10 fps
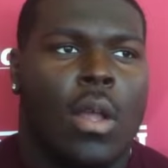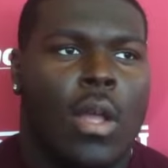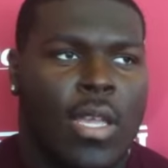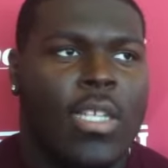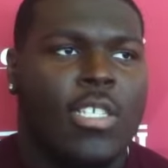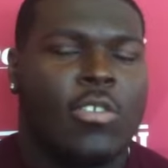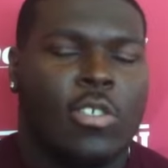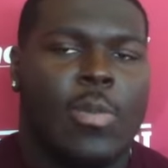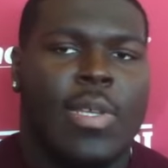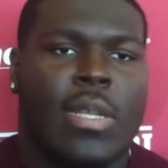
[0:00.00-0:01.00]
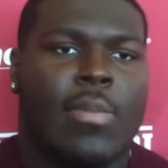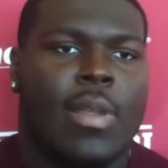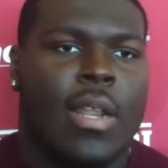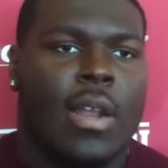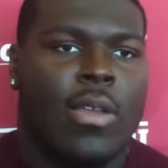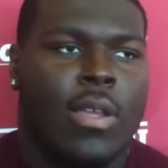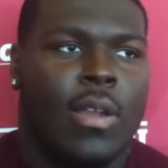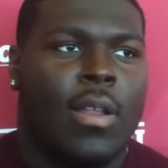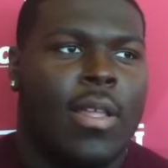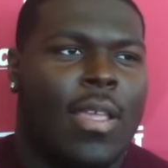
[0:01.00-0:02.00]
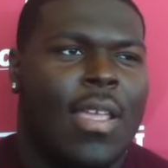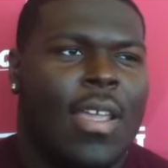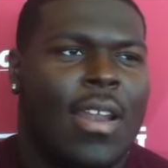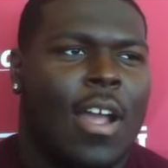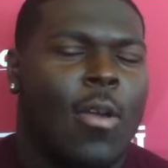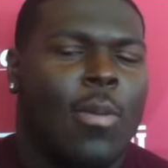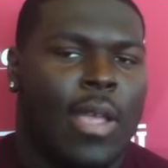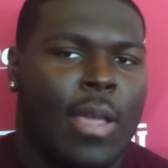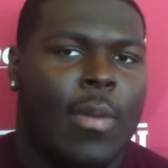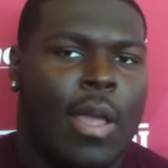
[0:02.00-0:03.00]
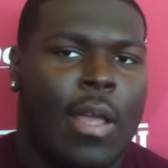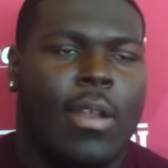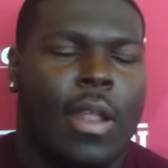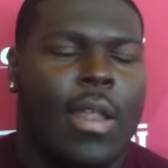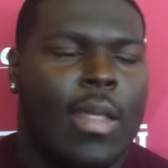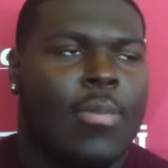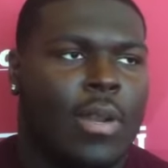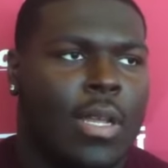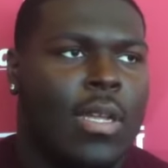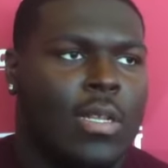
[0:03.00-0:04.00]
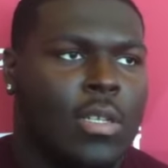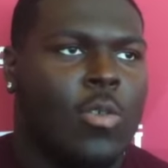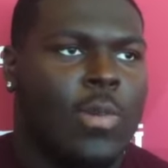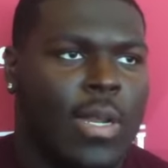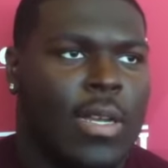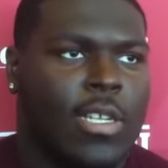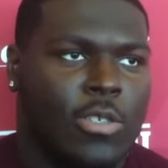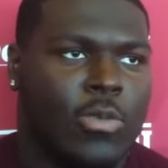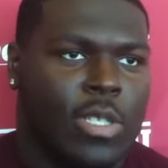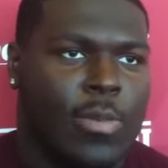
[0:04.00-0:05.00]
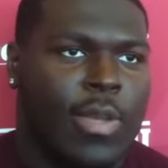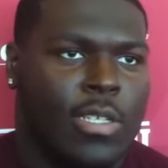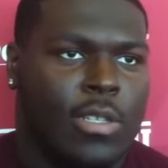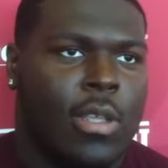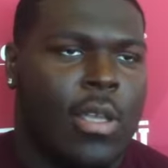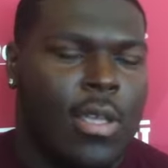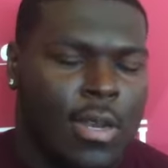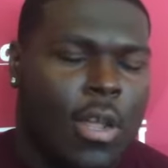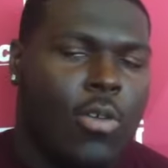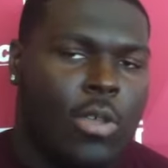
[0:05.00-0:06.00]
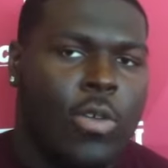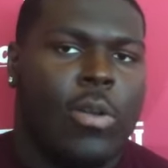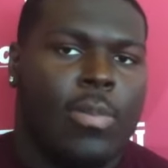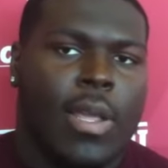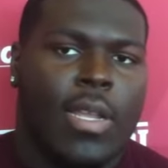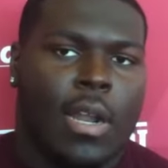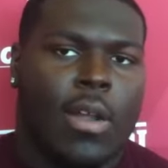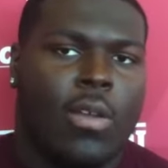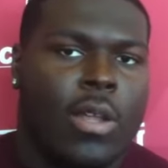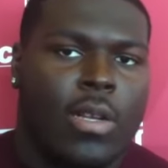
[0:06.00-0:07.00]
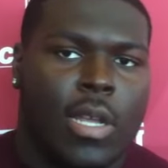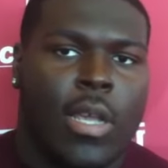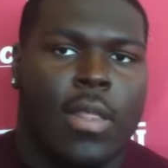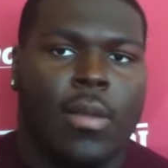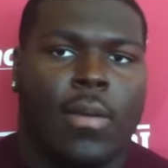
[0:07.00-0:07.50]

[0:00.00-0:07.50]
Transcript: Oh, yeah, this was the best I played all year. In the Auburn game, I did pretty good, too, but this was the best the whole unit played all year together.